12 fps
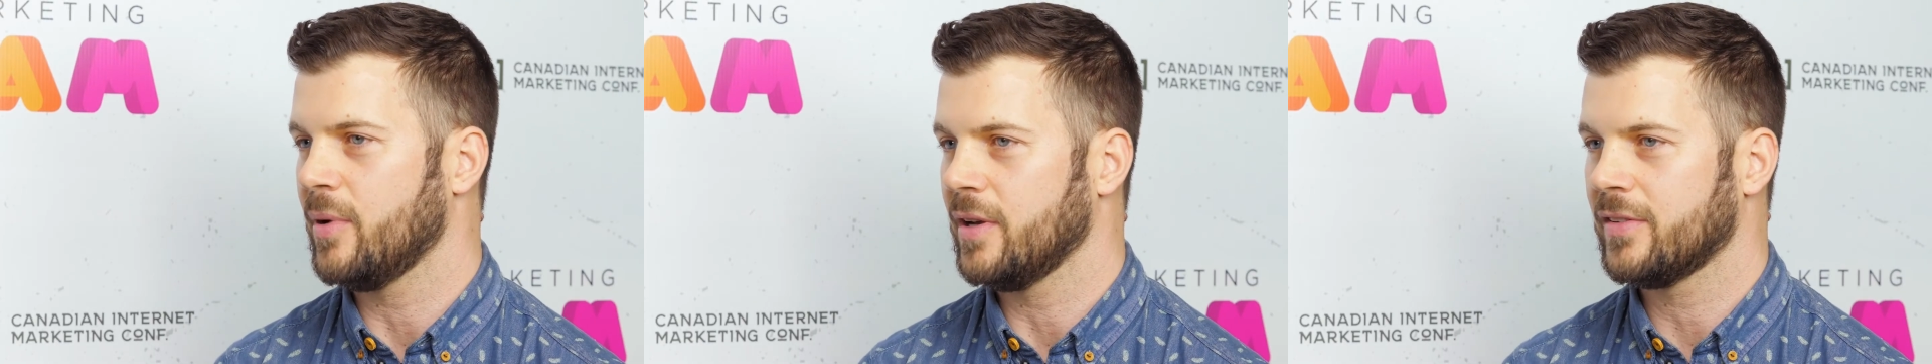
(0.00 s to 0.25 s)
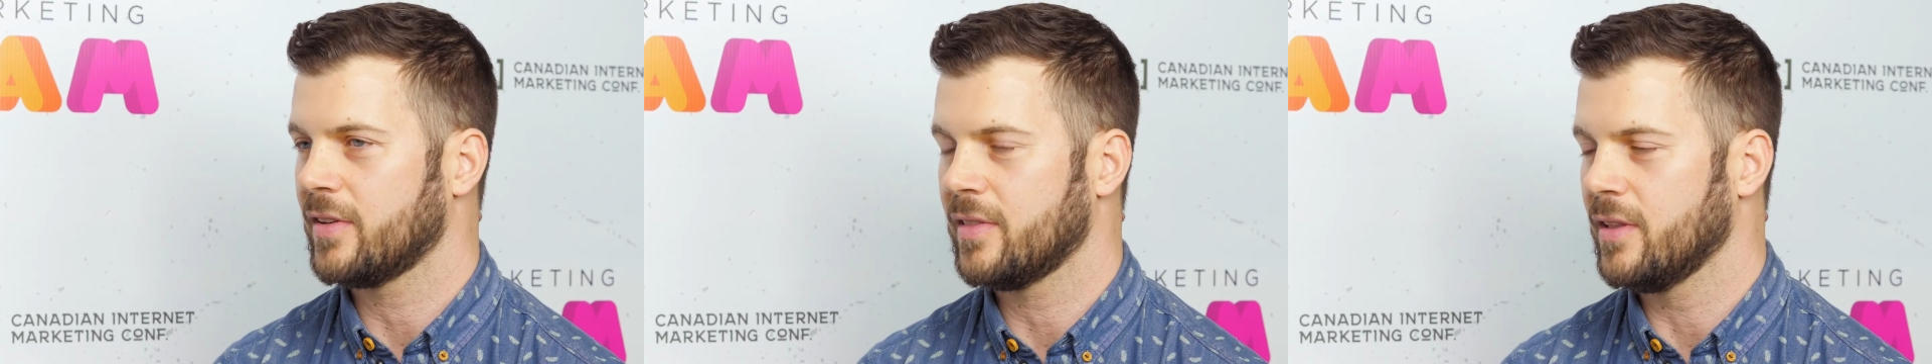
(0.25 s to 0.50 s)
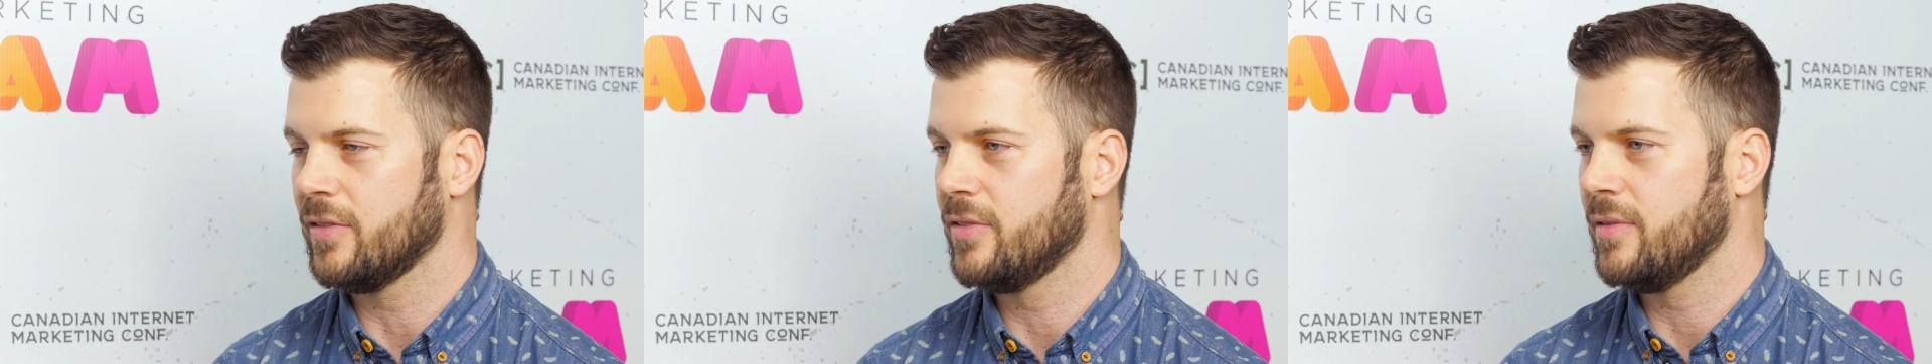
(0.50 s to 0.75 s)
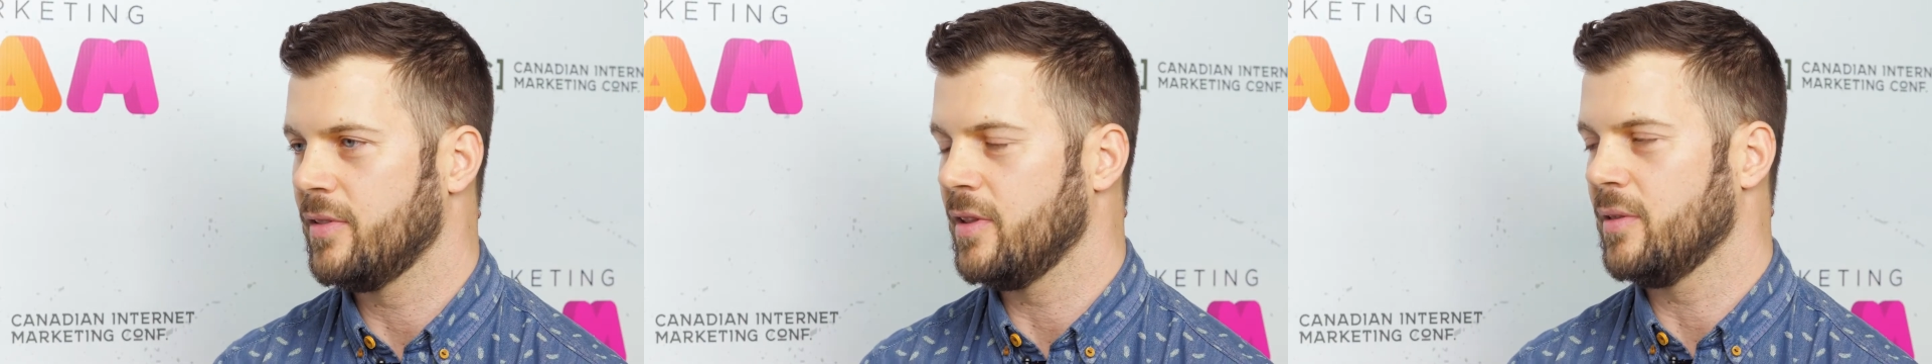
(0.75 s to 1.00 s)
but it's
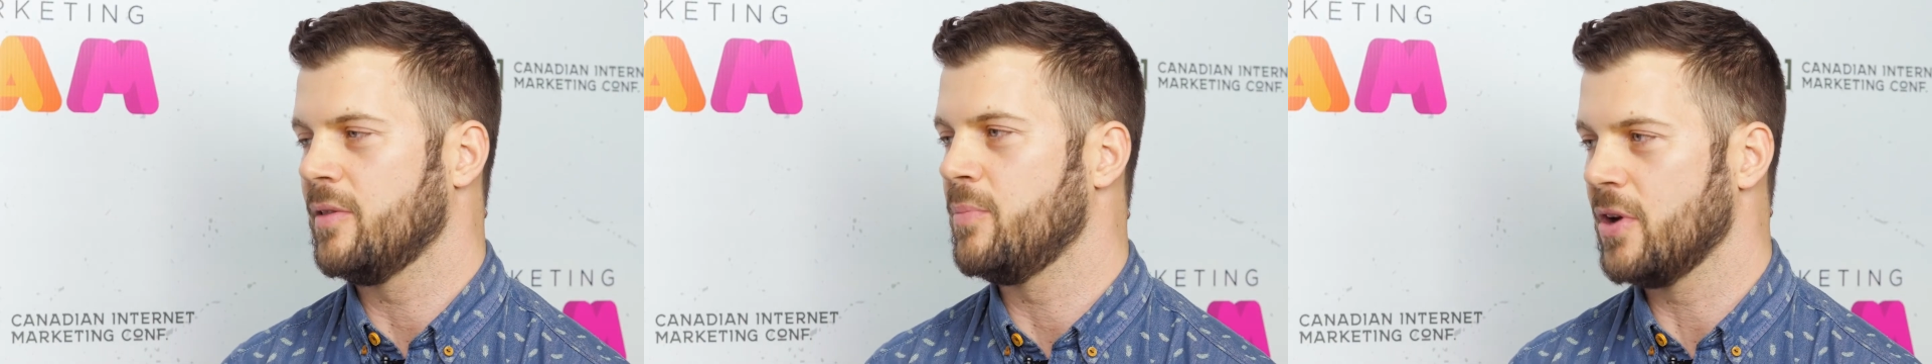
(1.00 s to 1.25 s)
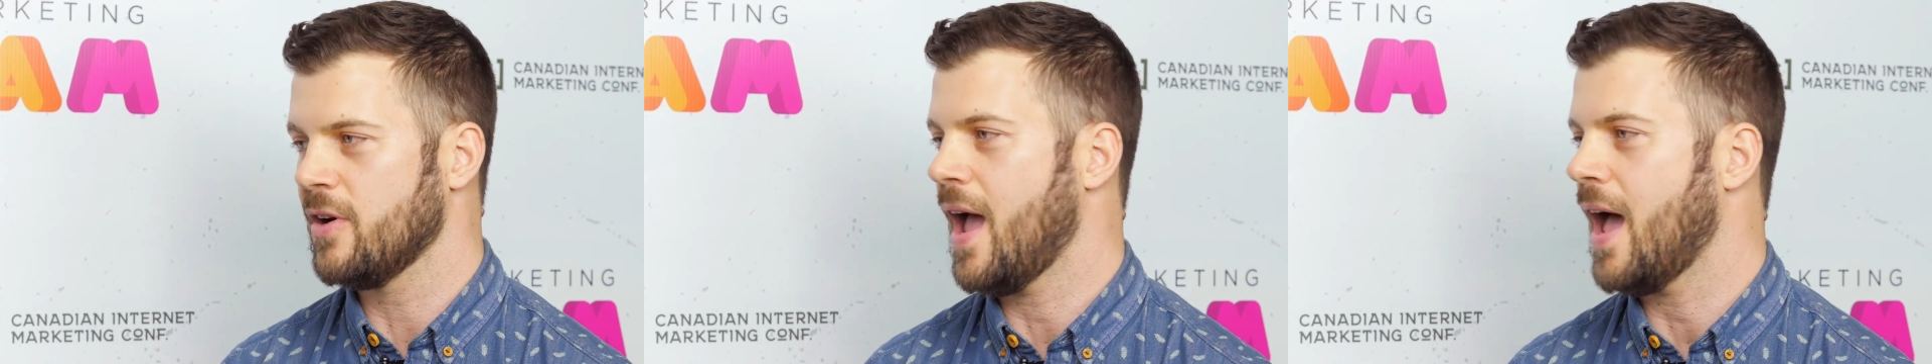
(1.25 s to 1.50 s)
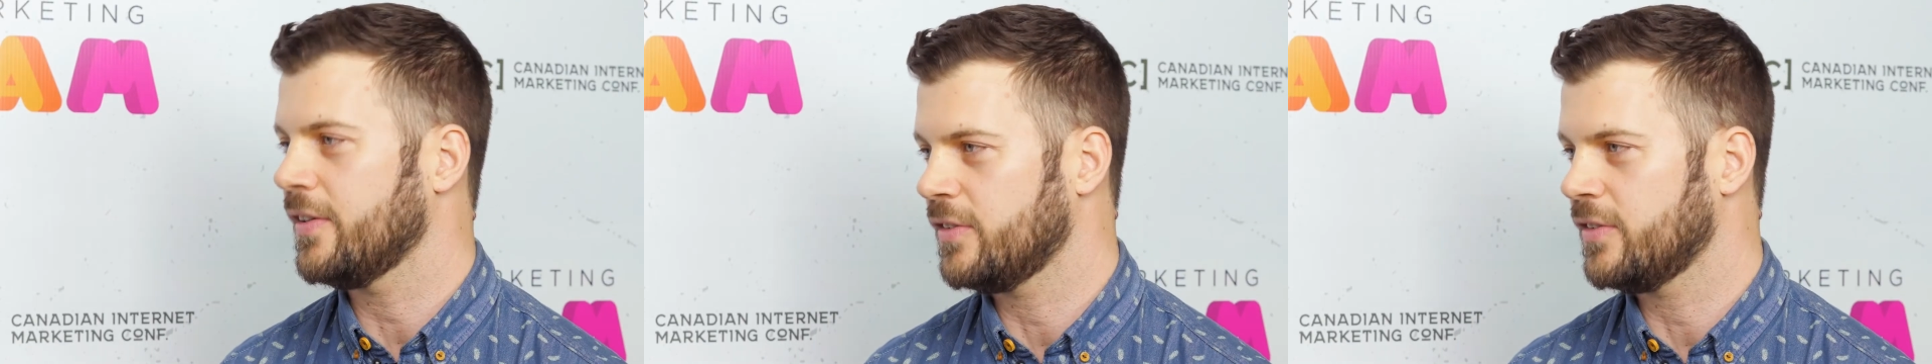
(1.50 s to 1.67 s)
the beer has